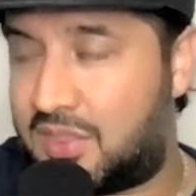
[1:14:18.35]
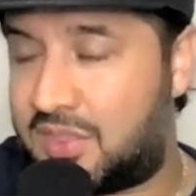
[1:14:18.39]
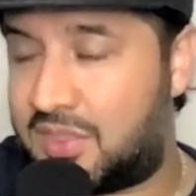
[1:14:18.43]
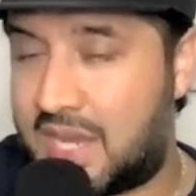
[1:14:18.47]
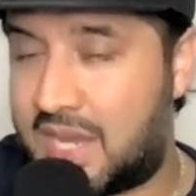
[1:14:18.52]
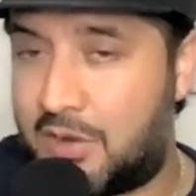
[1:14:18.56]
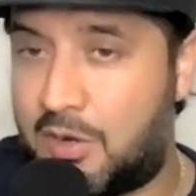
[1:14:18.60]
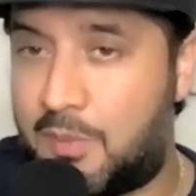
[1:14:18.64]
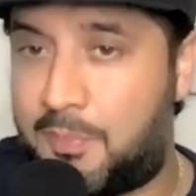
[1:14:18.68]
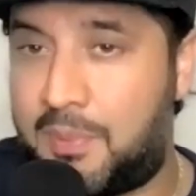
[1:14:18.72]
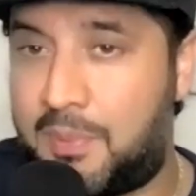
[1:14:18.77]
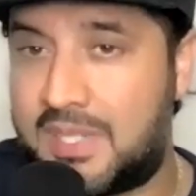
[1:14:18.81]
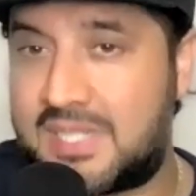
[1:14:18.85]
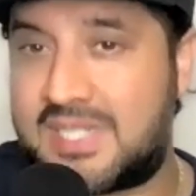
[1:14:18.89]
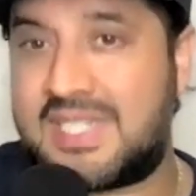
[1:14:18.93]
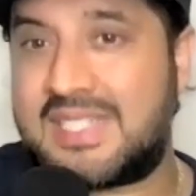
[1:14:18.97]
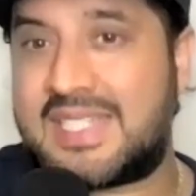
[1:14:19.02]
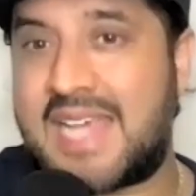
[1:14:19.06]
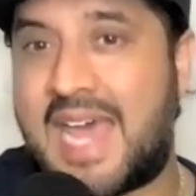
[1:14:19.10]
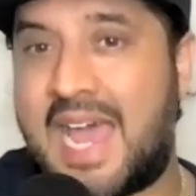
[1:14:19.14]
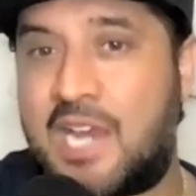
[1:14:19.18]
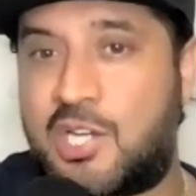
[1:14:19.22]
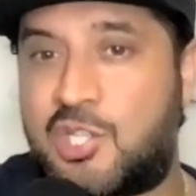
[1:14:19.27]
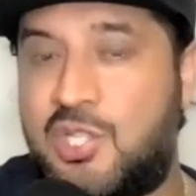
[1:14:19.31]
therapist
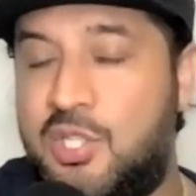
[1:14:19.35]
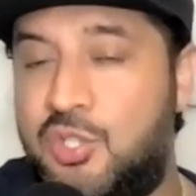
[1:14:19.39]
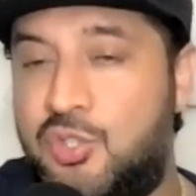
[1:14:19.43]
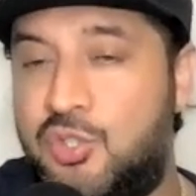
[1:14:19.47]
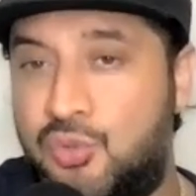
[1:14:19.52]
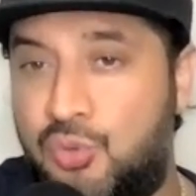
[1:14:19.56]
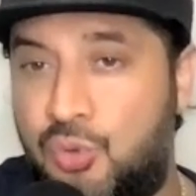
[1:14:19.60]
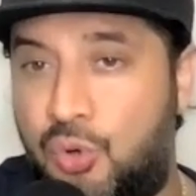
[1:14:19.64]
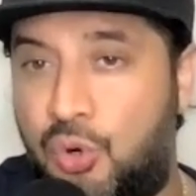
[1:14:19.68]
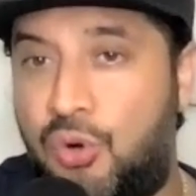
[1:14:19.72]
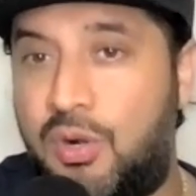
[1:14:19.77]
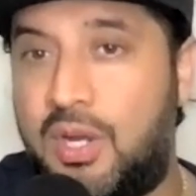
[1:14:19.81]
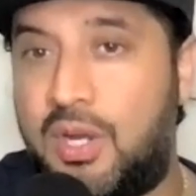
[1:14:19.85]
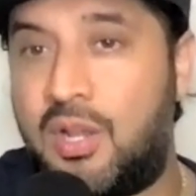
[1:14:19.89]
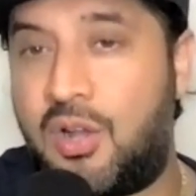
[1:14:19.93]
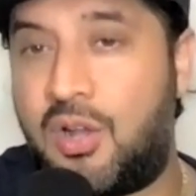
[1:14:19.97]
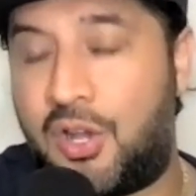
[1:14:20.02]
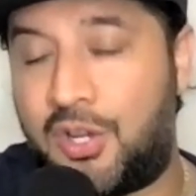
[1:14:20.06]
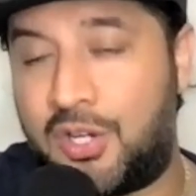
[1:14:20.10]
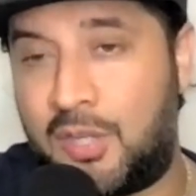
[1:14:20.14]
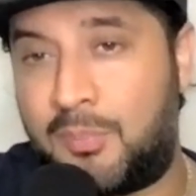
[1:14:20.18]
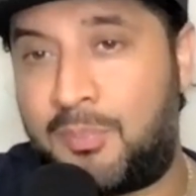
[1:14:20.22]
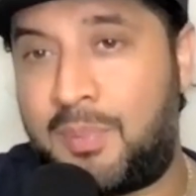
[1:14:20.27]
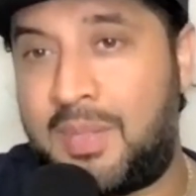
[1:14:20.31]
is actually drawing
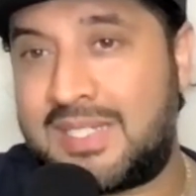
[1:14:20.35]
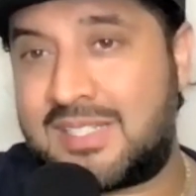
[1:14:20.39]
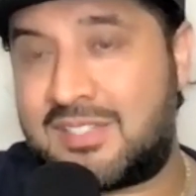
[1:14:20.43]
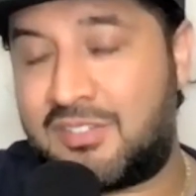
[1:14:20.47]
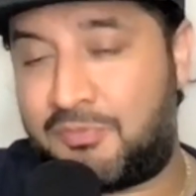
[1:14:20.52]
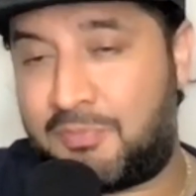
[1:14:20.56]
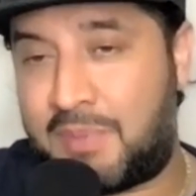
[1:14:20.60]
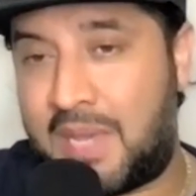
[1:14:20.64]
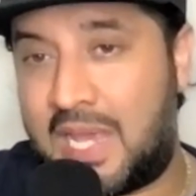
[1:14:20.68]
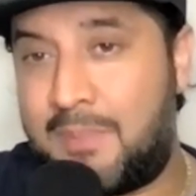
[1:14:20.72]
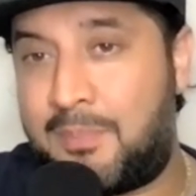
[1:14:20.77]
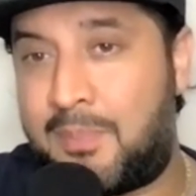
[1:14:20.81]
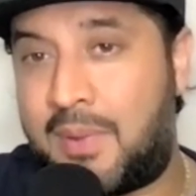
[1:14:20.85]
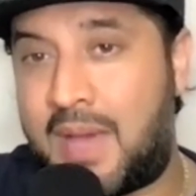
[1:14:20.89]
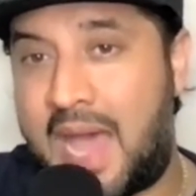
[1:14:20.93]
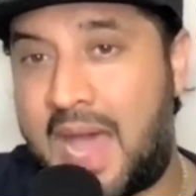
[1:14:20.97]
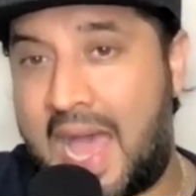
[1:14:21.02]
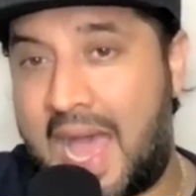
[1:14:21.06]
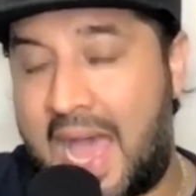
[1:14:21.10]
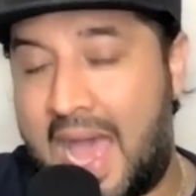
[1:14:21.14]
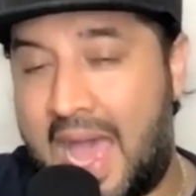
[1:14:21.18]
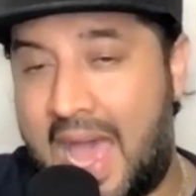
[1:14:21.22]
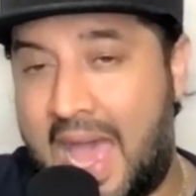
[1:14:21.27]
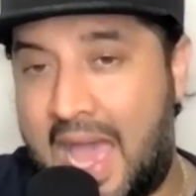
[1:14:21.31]
on a piece of paper
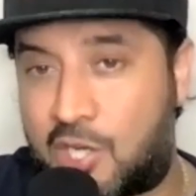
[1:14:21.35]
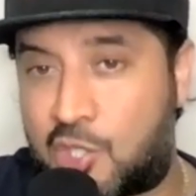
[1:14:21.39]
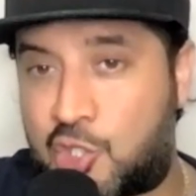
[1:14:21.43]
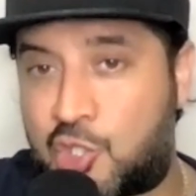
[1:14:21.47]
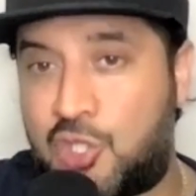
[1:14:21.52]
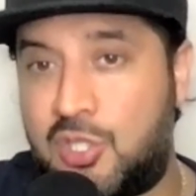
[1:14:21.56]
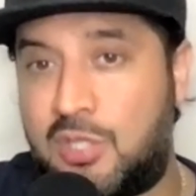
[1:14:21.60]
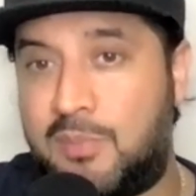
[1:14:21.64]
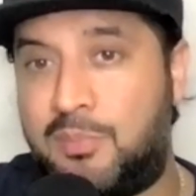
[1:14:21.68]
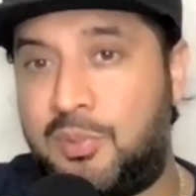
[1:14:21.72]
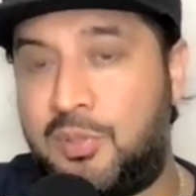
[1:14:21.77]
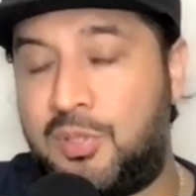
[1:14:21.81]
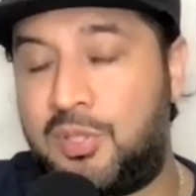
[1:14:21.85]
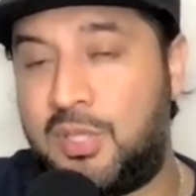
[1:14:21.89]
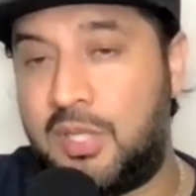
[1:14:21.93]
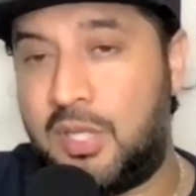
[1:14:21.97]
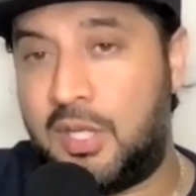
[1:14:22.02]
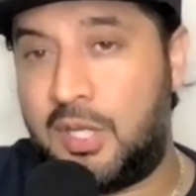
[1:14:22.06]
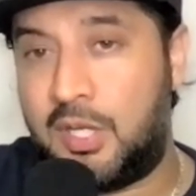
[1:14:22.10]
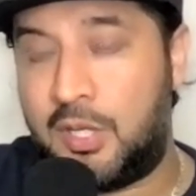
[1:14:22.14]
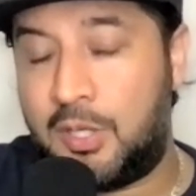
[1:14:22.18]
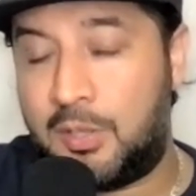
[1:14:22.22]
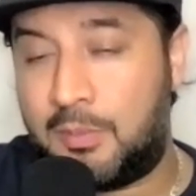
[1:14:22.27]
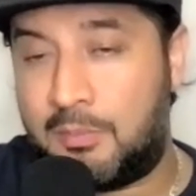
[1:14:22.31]
actionable
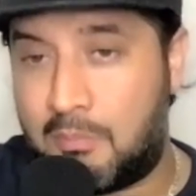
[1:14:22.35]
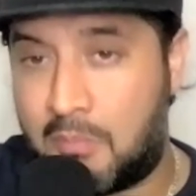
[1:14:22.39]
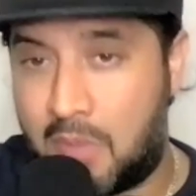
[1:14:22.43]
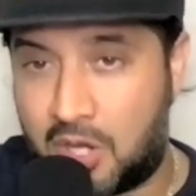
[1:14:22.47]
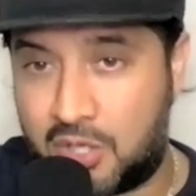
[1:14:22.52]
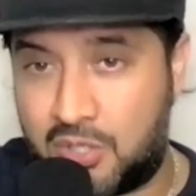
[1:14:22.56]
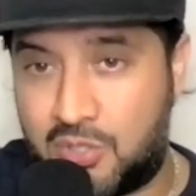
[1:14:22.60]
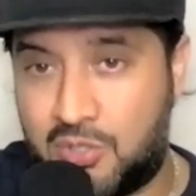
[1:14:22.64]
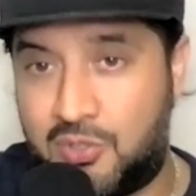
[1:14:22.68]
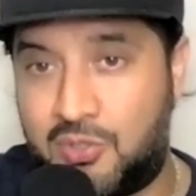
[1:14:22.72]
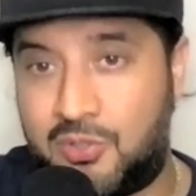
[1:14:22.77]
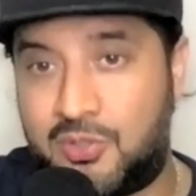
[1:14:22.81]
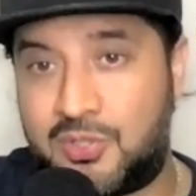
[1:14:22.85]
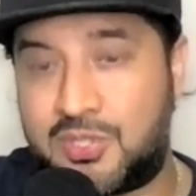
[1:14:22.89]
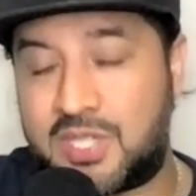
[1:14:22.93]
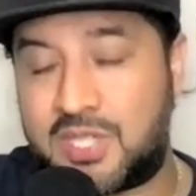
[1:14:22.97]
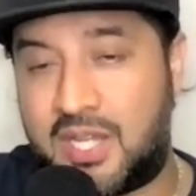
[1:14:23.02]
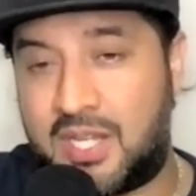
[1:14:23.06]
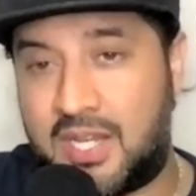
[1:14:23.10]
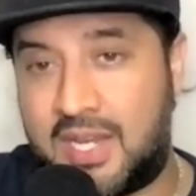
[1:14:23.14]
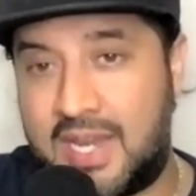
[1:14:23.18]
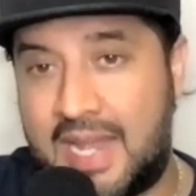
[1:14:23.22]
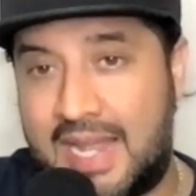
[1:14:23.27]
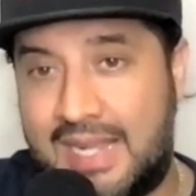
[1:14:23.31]
models
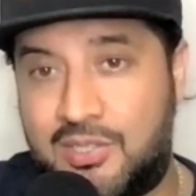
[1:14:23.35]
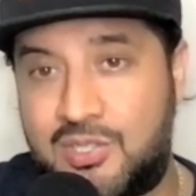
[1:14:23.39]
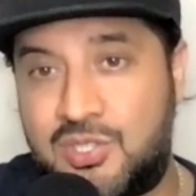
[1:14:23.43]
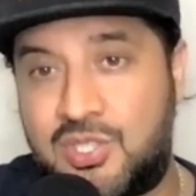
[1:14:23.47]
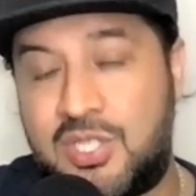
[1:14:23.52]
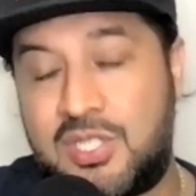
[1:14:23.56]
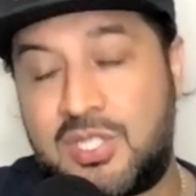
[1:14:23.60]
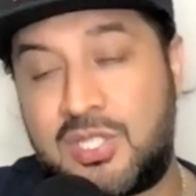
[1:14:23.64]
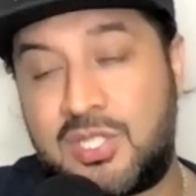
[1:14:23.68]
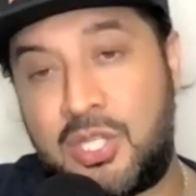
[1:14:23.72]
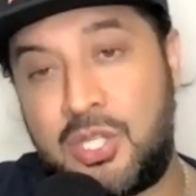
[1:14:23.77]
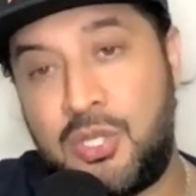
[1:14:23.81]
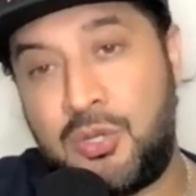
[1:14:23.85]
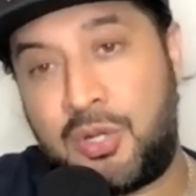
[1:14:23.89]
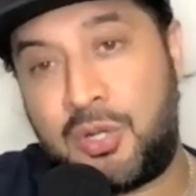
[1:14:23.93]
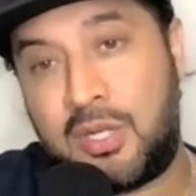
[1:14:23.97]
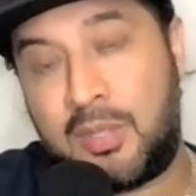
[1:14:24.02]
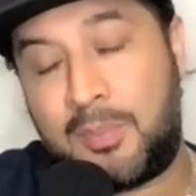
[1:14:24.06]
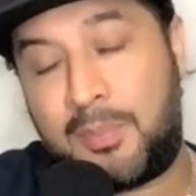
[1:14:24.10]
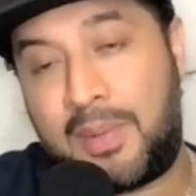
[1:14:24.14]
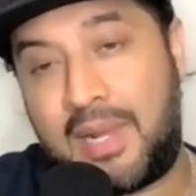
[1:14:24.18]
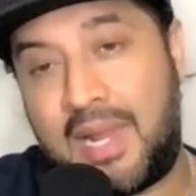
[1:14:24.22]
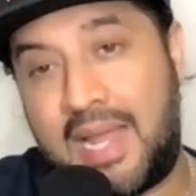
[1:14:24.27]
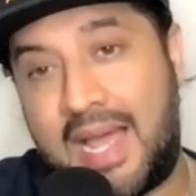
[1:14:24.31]
and analogies that you can
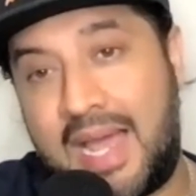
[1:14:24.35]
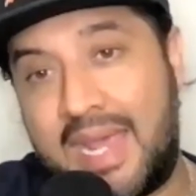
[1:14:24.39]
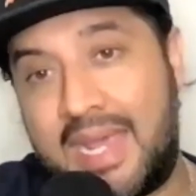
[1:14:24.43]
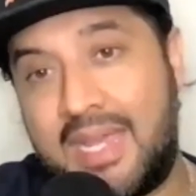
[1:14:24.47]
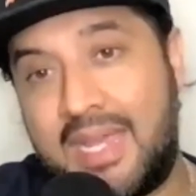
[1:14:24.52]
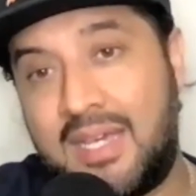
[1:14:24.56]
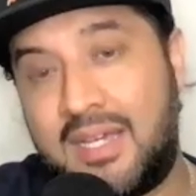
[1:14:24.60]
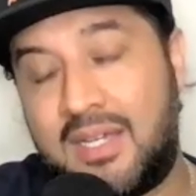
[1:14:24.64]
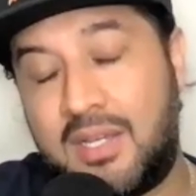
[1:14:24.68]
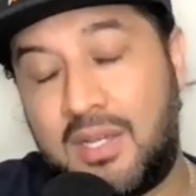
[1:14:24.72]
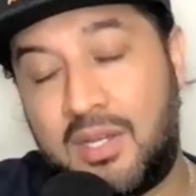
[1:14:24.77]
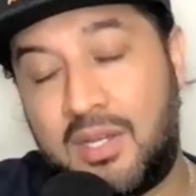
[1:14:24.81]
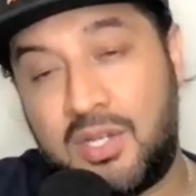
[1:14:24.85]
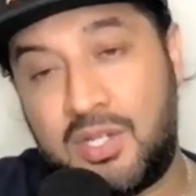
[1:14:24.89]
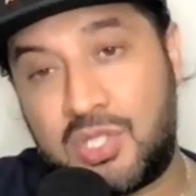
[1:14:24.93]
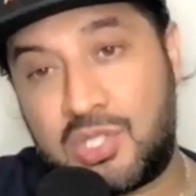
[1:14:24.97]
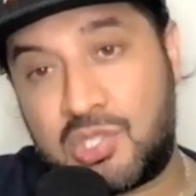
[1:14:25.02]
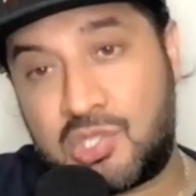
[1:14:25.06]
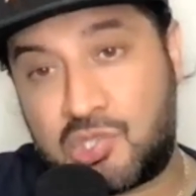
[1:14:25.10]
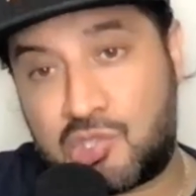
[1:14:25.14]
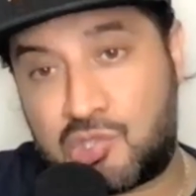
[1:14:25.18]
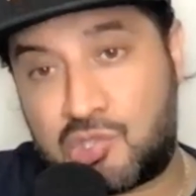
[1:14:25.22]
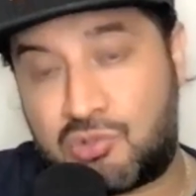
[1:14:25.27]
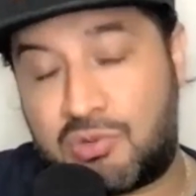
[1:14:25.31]
apply
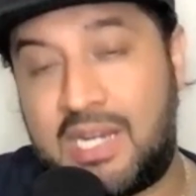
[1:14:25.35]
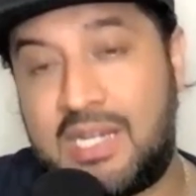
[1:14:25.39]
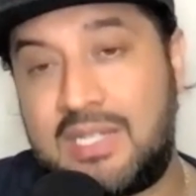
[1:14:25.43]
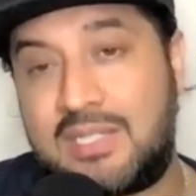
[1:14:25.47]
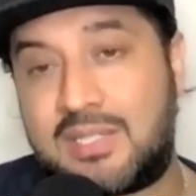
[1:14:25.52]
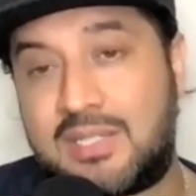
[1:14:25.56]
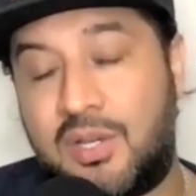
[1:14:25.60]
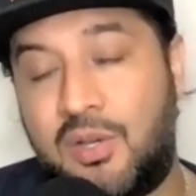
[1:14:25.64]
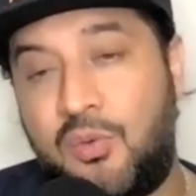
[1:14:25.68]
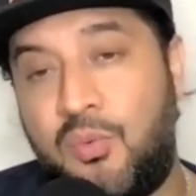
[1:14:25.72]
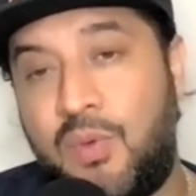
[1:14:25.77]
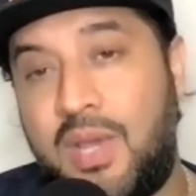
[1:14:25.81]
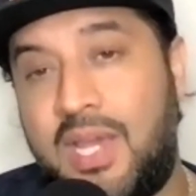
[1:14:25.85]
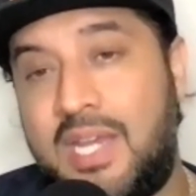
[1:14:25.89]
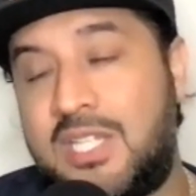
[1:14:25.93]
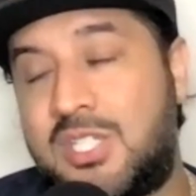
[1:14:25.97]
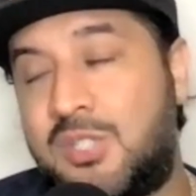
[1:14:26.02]
straight away.